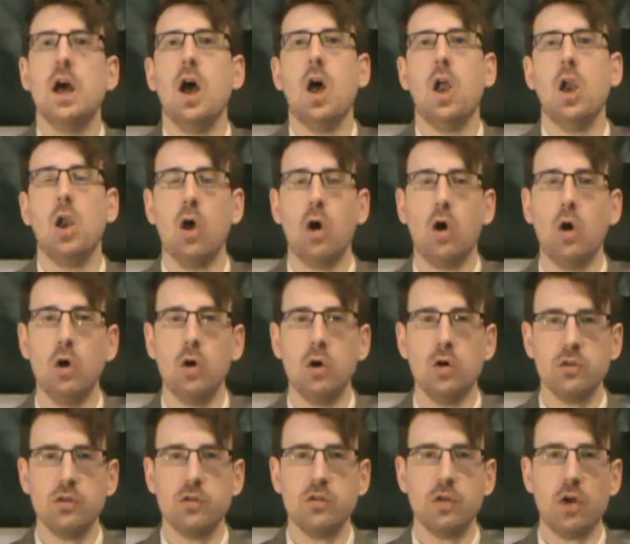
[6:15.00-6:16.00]

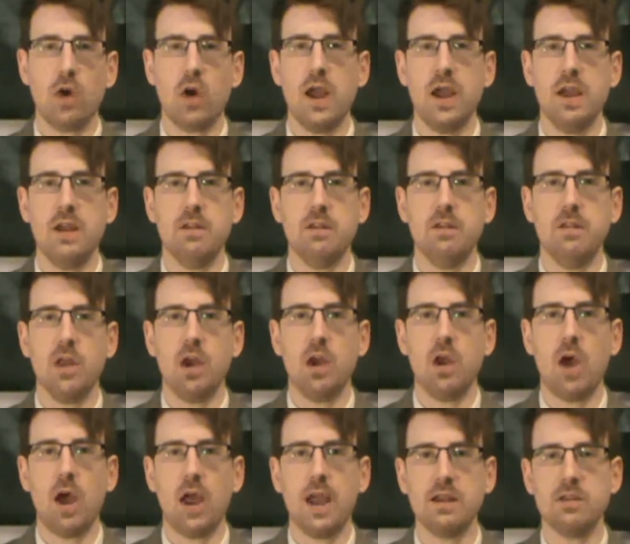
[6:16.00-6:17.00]
alongside the
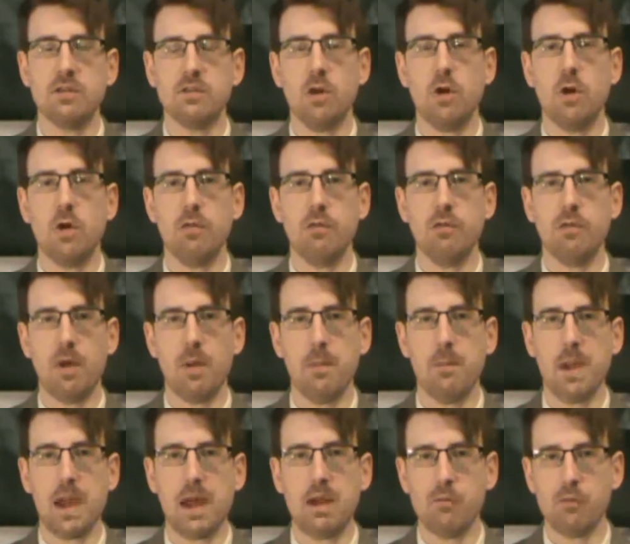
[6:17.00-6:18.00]
likes of
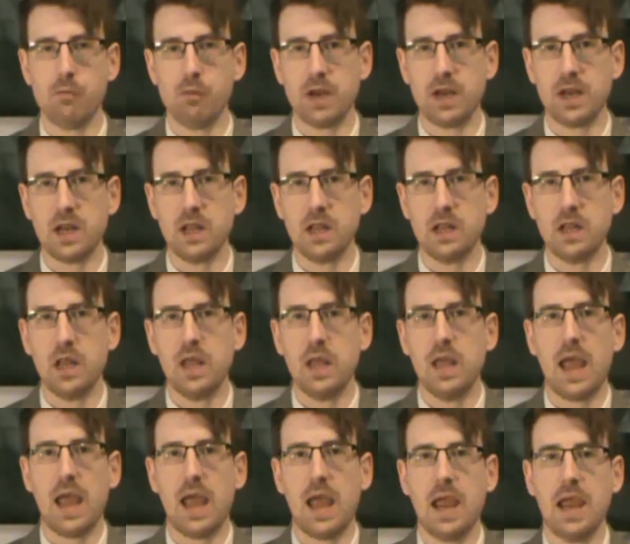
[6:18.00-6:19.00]
Matt Riddle,
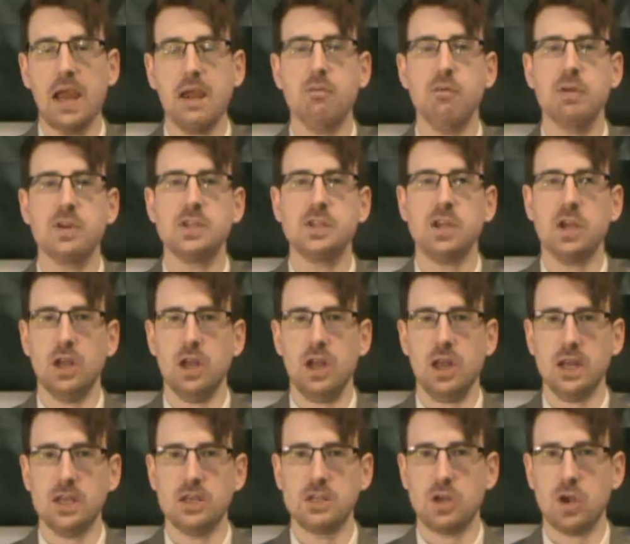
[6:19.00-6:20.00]
a
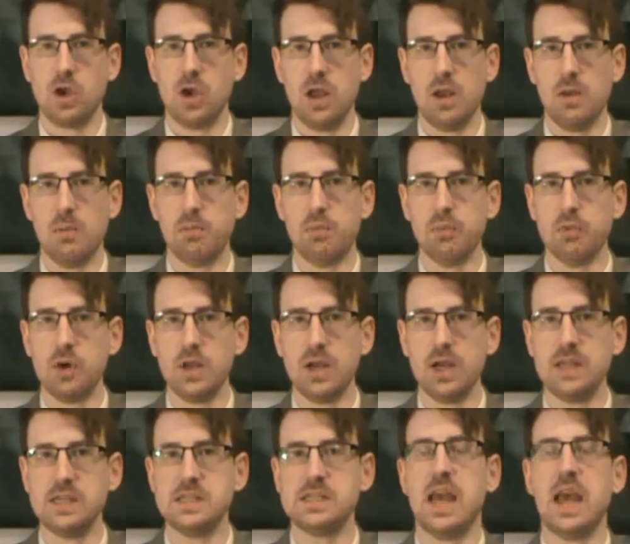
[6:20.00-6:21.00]
returning Tyler
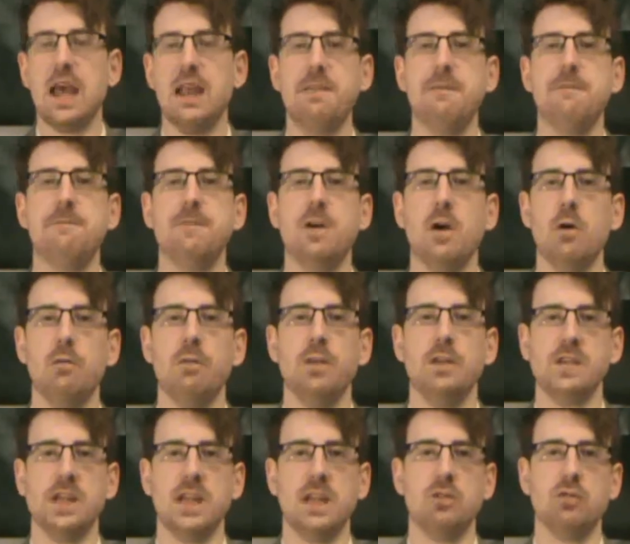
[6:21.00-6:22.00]
Breeze, and the
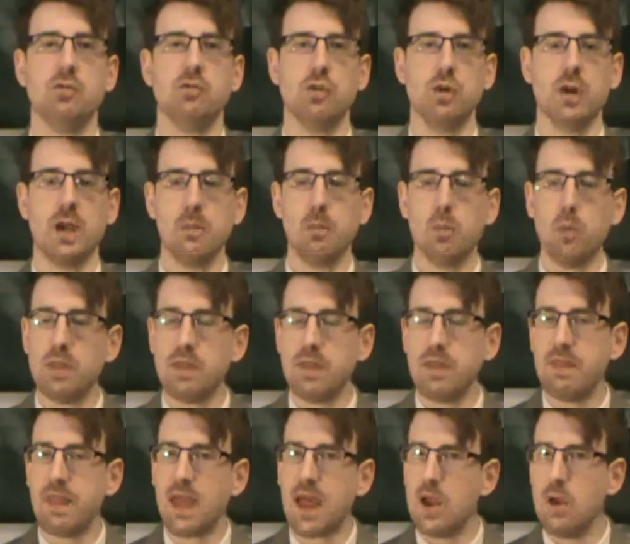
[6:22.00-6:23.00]
Velveteen Dream
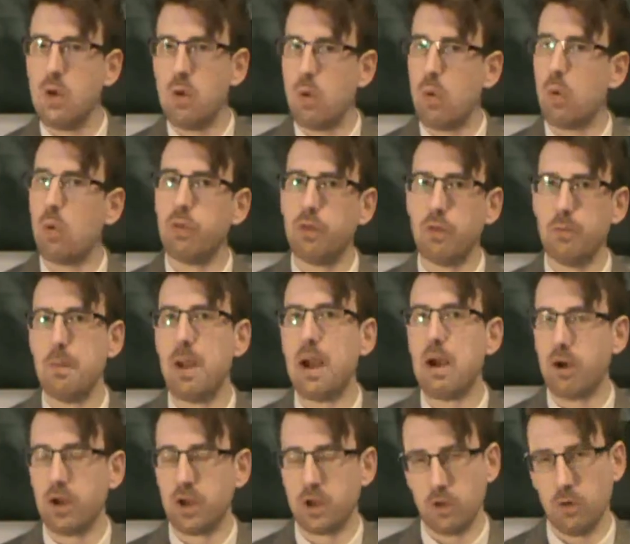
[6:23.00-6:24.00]
within that North
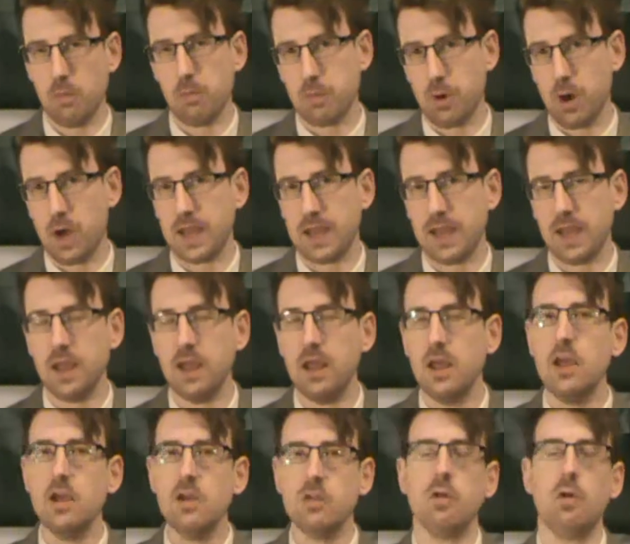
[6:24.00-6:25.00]
American bracket.
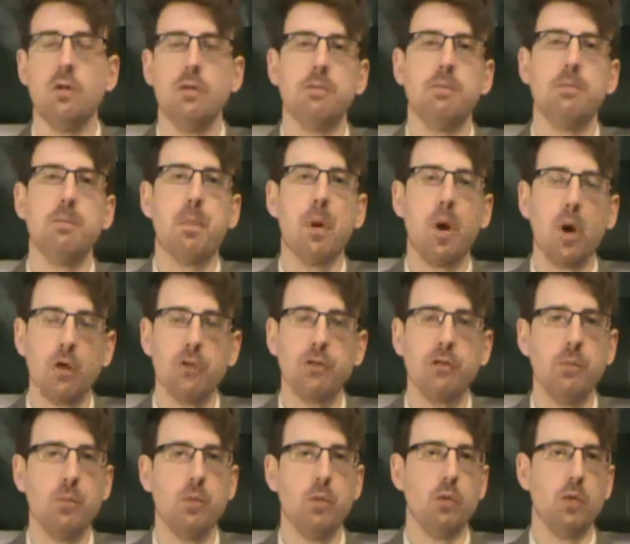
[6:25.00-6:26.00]
So it's
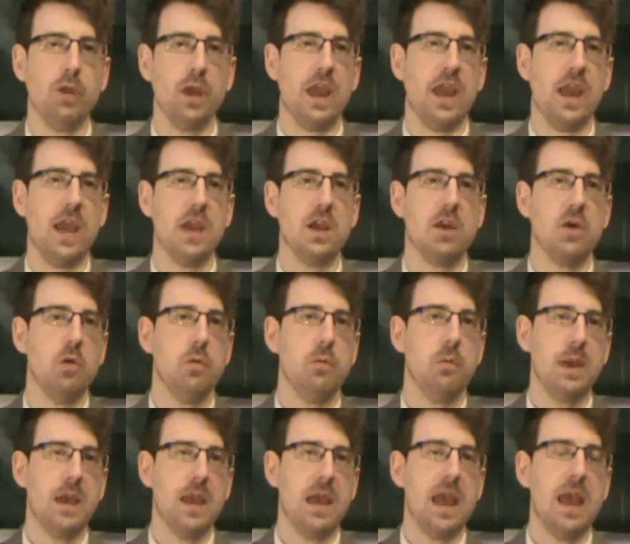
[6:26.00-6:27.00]
possible that he could
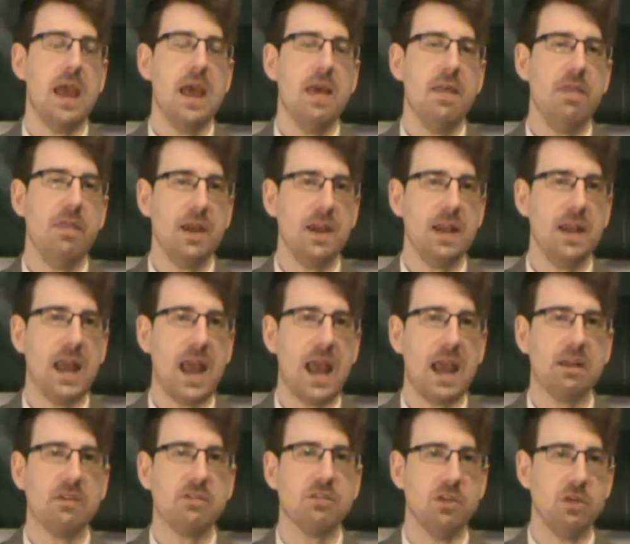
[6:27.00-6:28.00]
be the
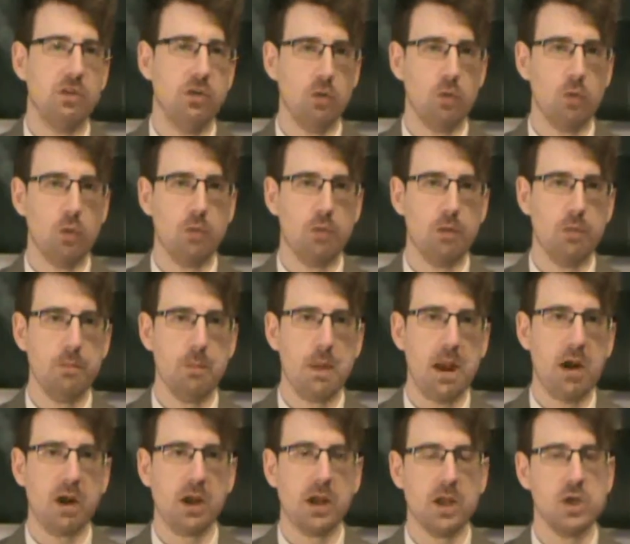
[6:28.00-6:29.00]
next North
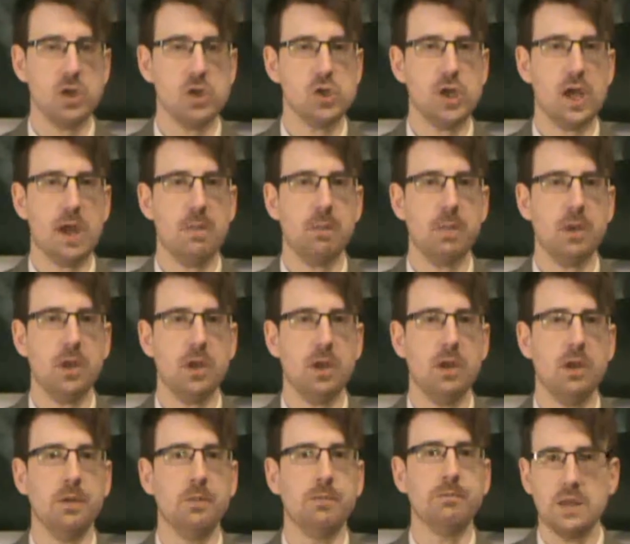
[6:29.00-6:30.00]
American champion.